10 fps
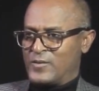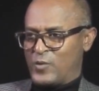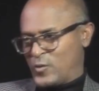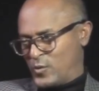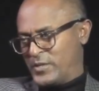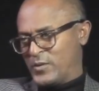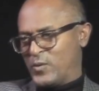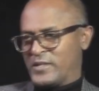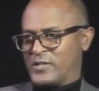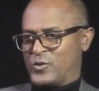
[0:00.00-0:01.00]
One would be the
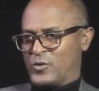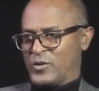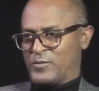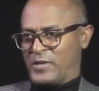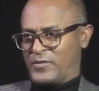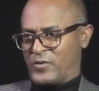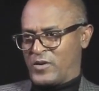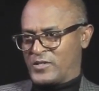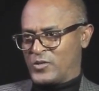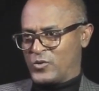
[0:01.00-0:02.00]
one that you're going to play for
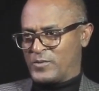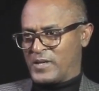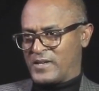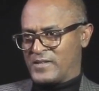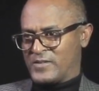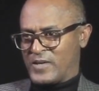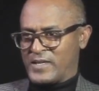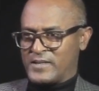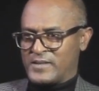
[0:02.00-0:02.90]
us, Bakalis, right?